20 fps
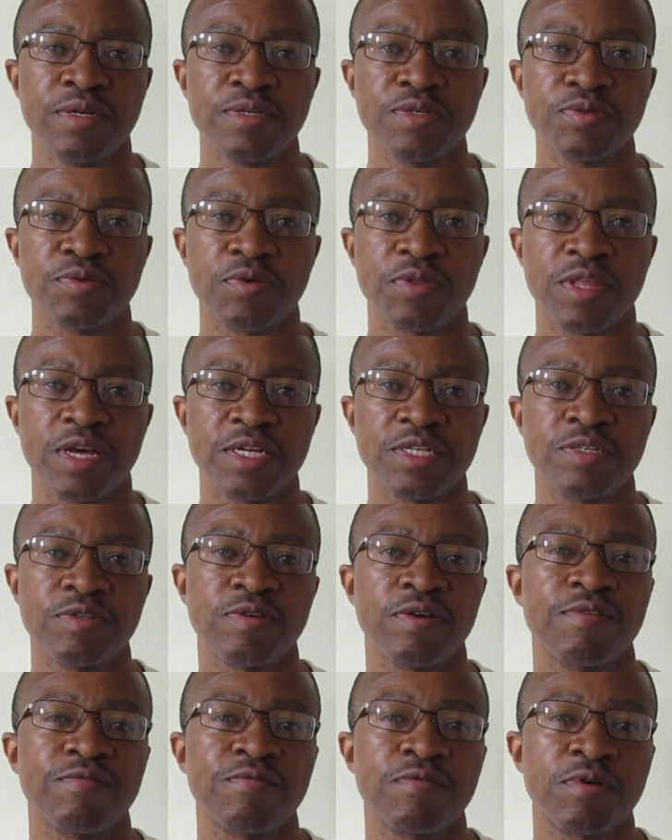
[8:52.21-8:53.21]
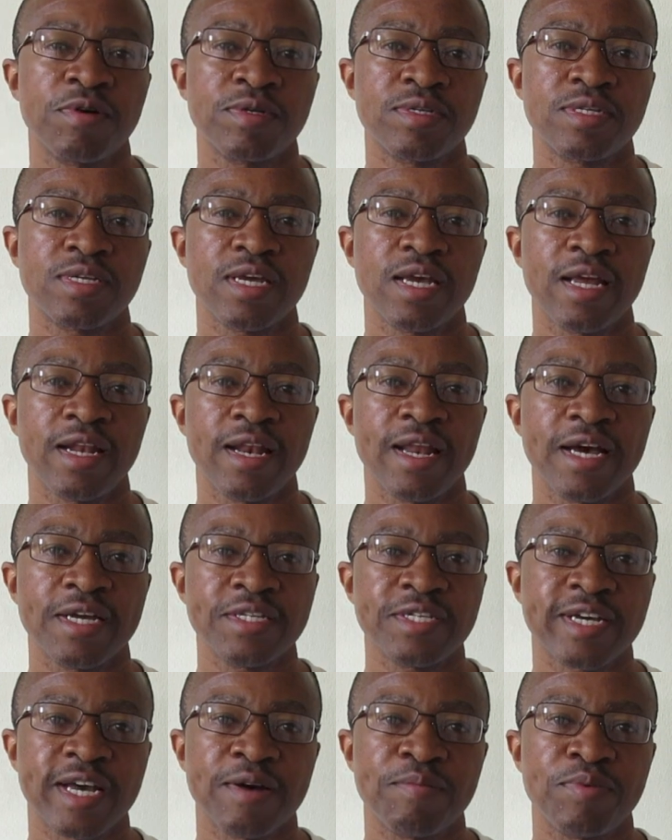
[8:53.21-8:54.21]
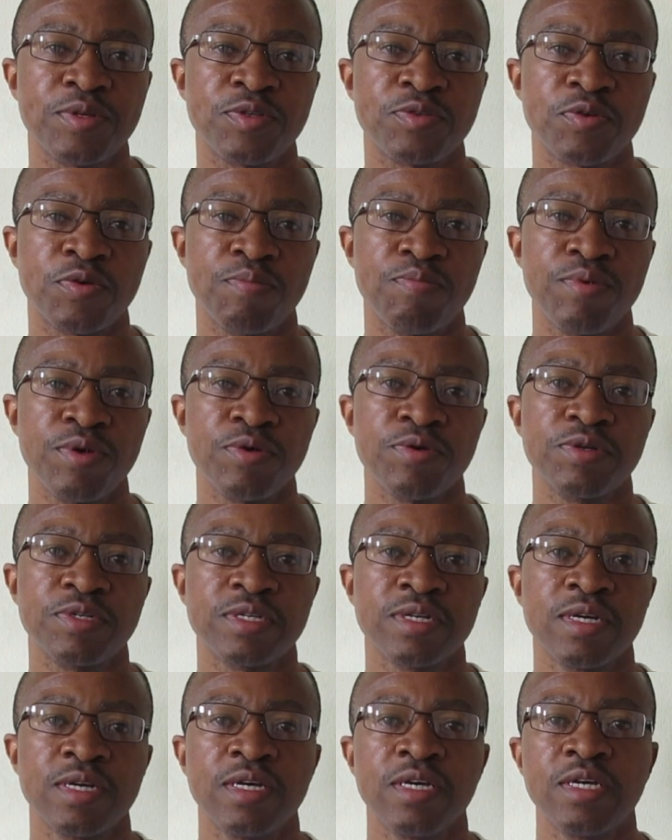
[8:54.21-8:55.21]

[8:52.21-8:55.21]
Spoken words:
so that you have got a large capital built.